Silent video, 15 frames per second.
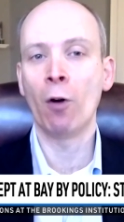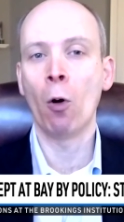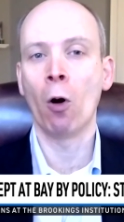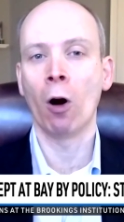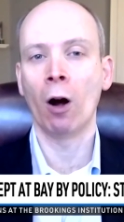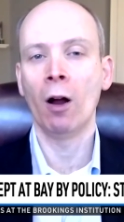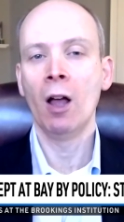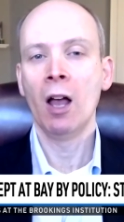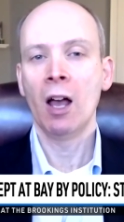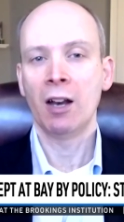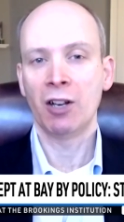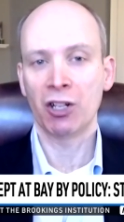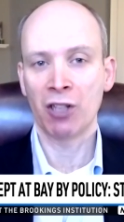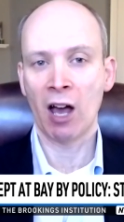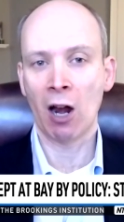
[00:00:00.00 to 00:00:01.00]
before,
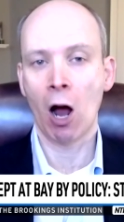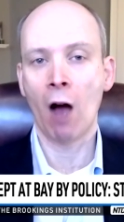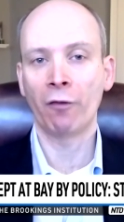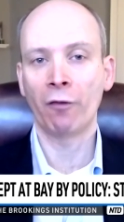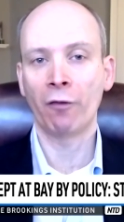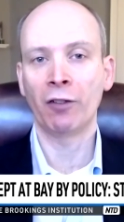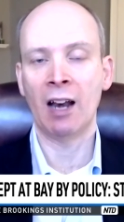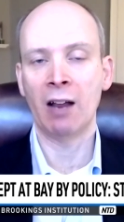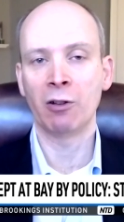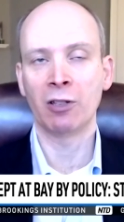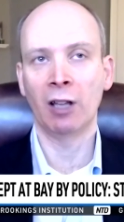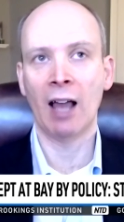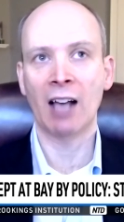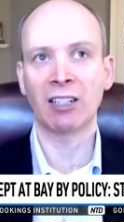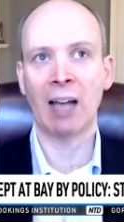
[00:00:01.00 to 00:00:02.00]
just not often. It
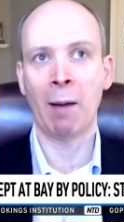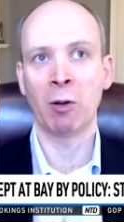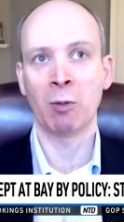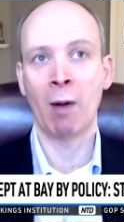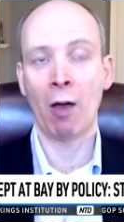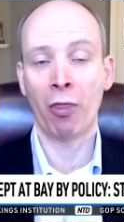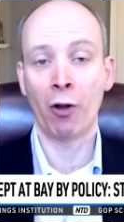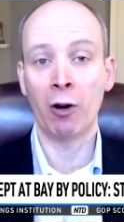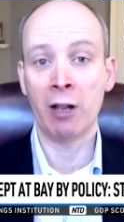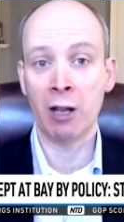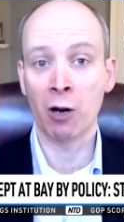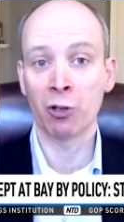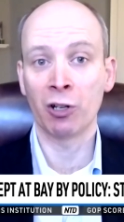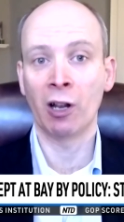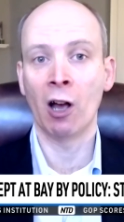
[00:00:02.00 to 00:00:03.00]
was the last time was about 30
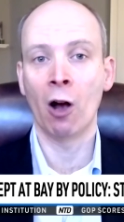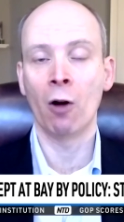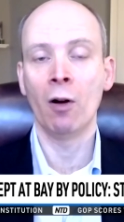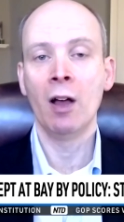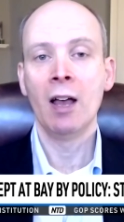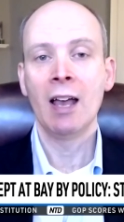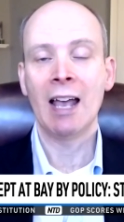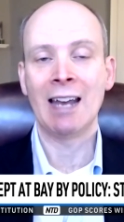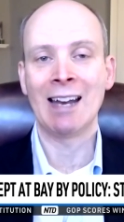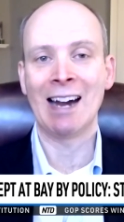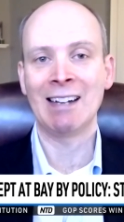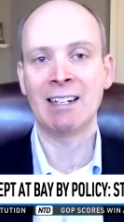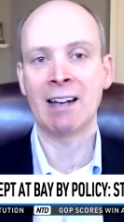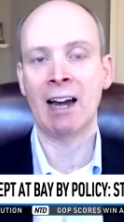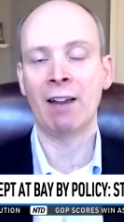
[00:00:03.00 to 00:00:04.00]
years ago in
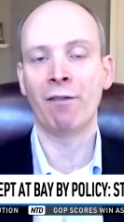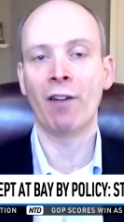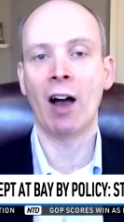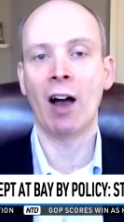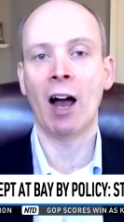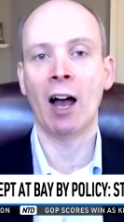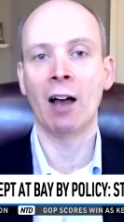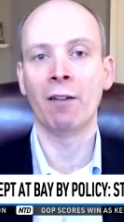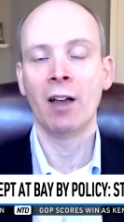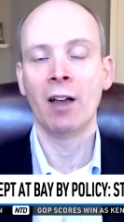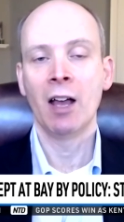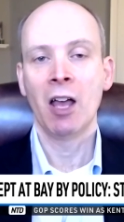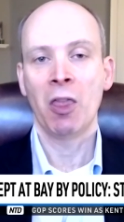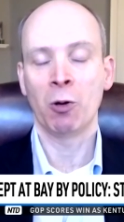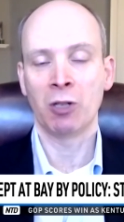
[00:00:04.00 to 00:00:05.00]
1995.
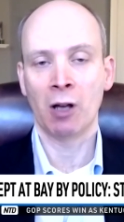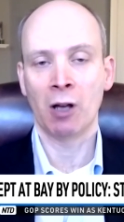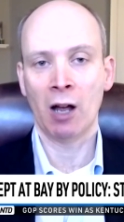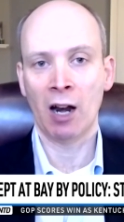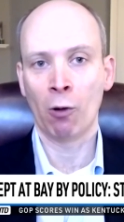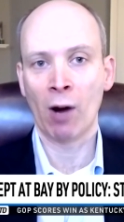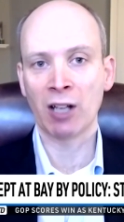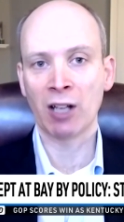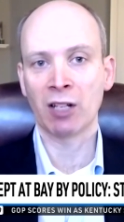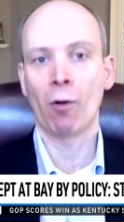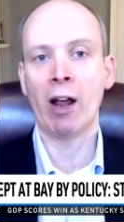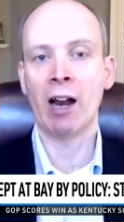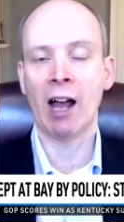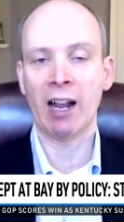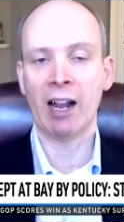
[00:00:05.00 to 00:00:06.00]
There was an
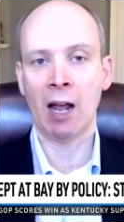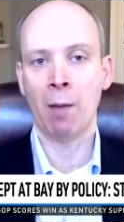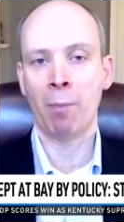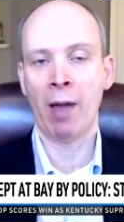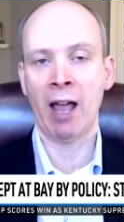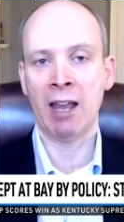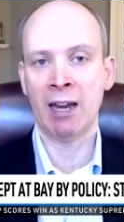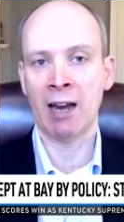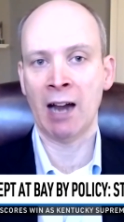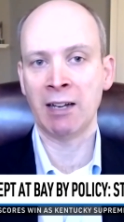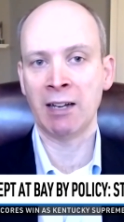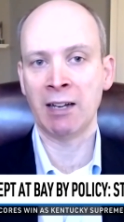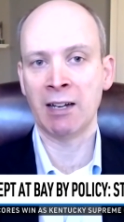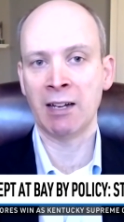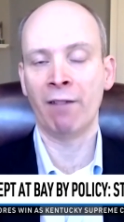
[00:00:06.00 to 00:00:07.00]
aggressive rate hike campaign in
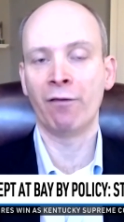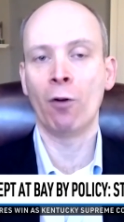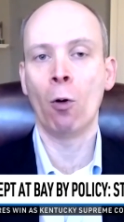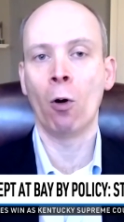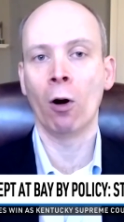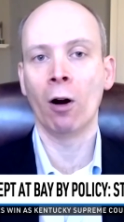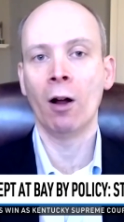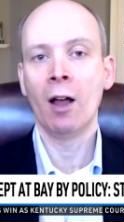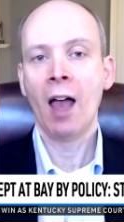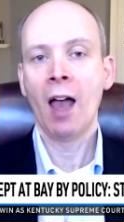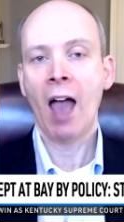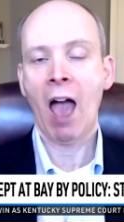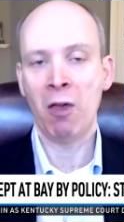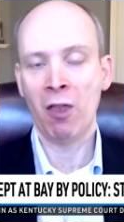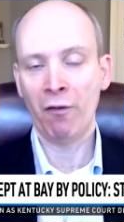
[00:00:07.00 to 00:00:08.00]
1994,
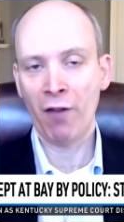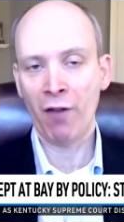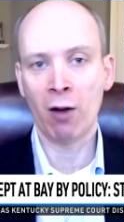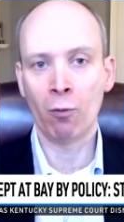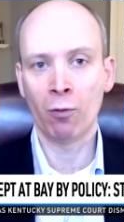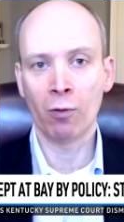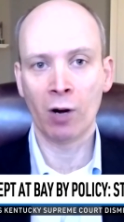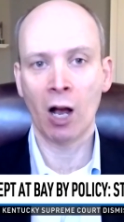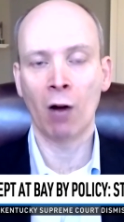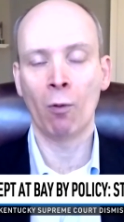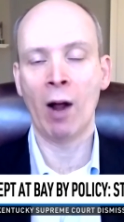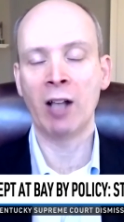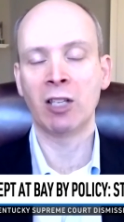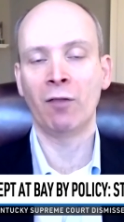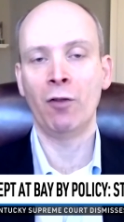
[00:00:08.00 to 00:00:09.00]
and then the Fed
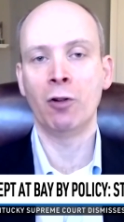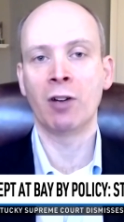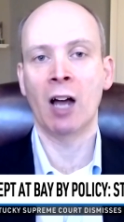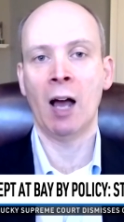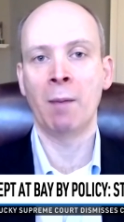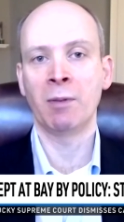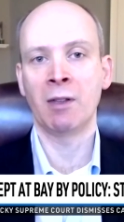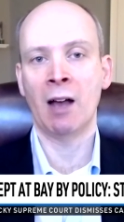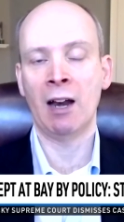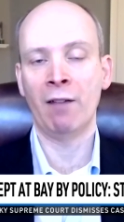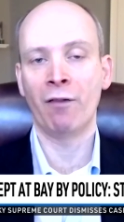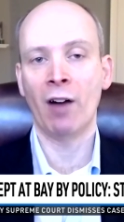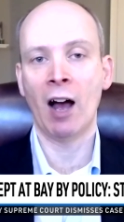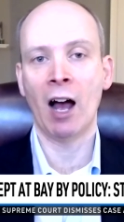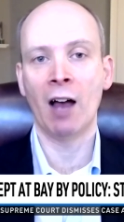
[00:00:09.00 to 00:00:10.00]
cut rates a few times in
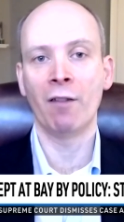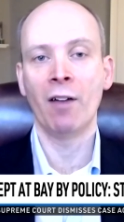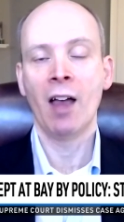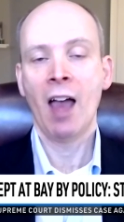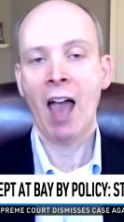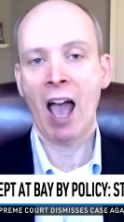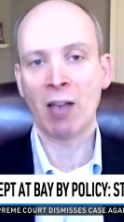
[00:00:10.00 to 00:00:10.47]
95